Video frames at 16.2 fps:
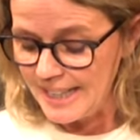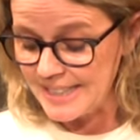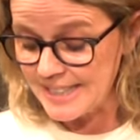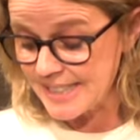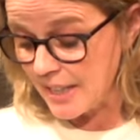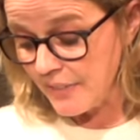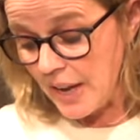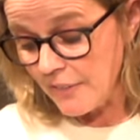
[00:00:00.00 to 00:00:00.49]

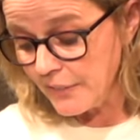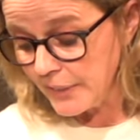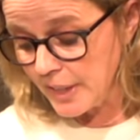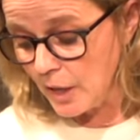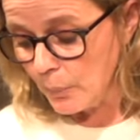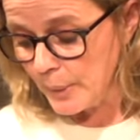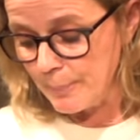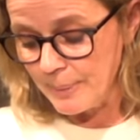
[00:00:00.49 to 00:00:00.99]
In South
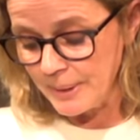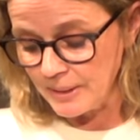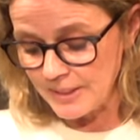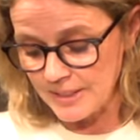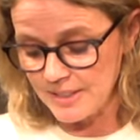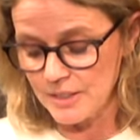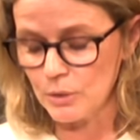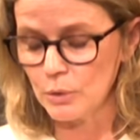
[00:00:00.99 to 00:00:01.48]
Africa, we
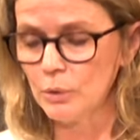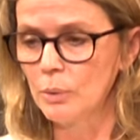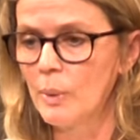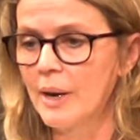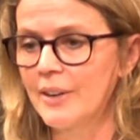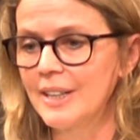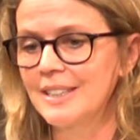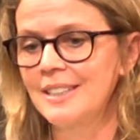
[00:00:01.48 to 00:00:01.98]
built a school
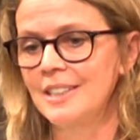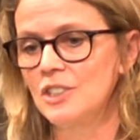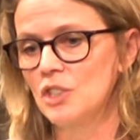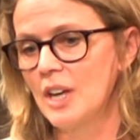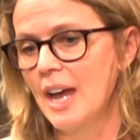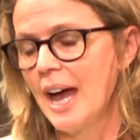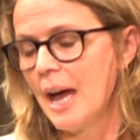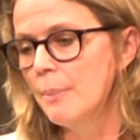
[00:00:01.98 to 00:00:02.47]
where a
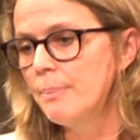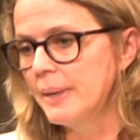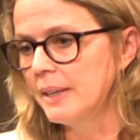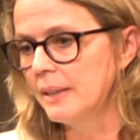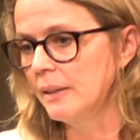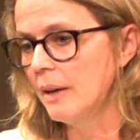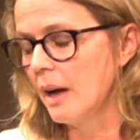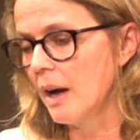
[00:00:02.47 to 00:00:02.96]
teacher had
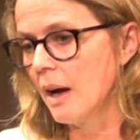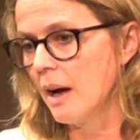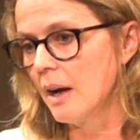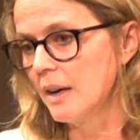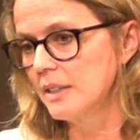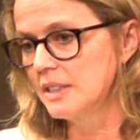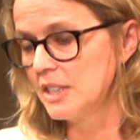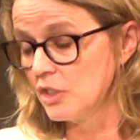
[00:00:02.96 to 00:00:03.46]
been
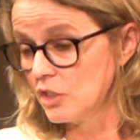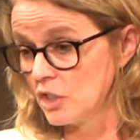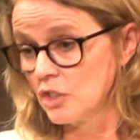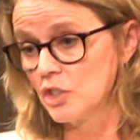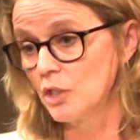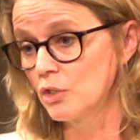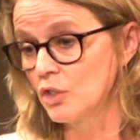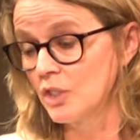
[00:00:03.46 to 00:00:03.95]

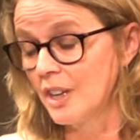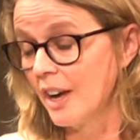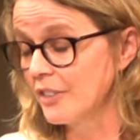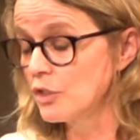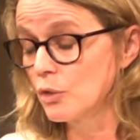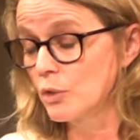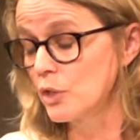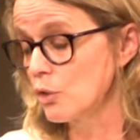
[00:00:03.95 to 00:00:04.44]
teaching children
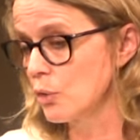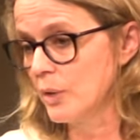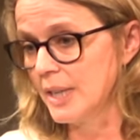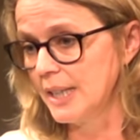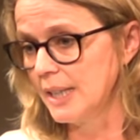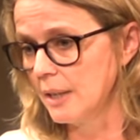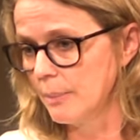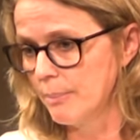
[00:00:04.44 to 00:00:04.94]
under a
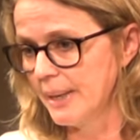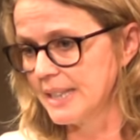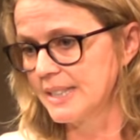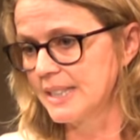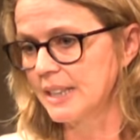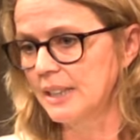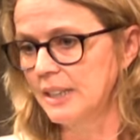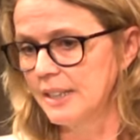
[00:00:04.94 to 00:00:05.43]
tree,
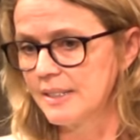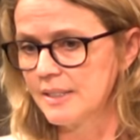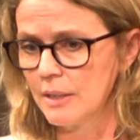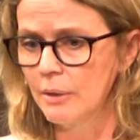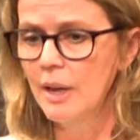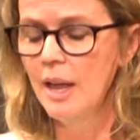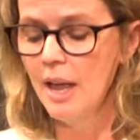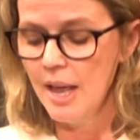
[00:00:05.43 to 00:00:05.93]
basically.
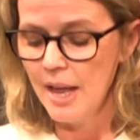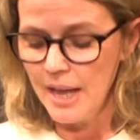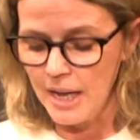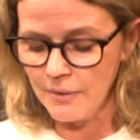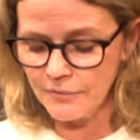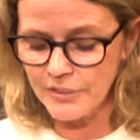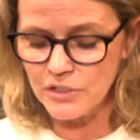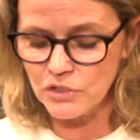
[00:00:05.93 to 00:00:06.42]
So
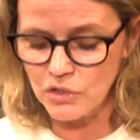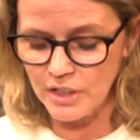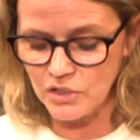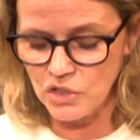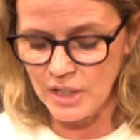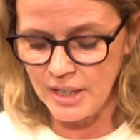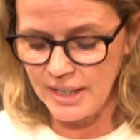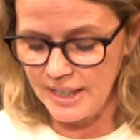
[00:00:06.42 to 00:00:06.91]

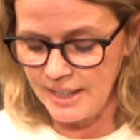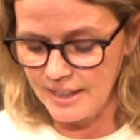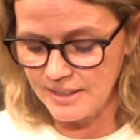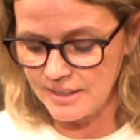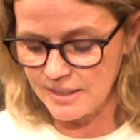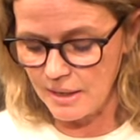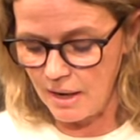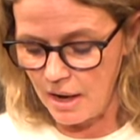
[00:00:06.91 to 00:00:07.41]
infrastructure
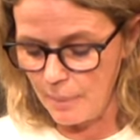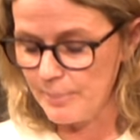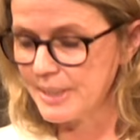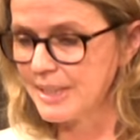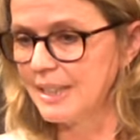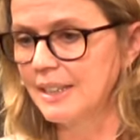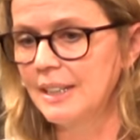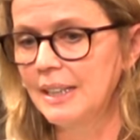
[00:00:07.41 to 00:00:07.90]
is
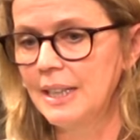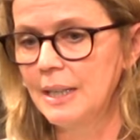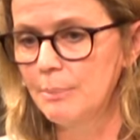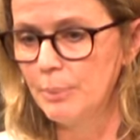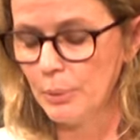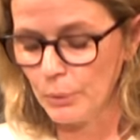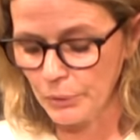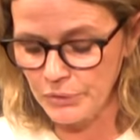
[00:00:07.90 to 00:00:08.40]
particularly
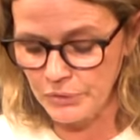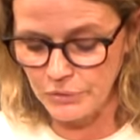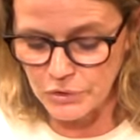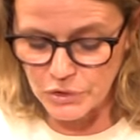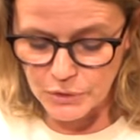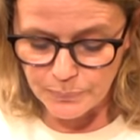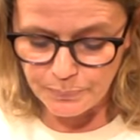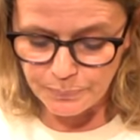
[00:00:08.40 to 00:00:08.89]

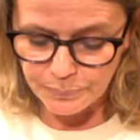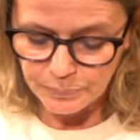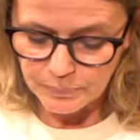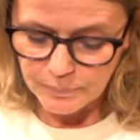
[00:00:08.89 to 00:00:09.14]
important.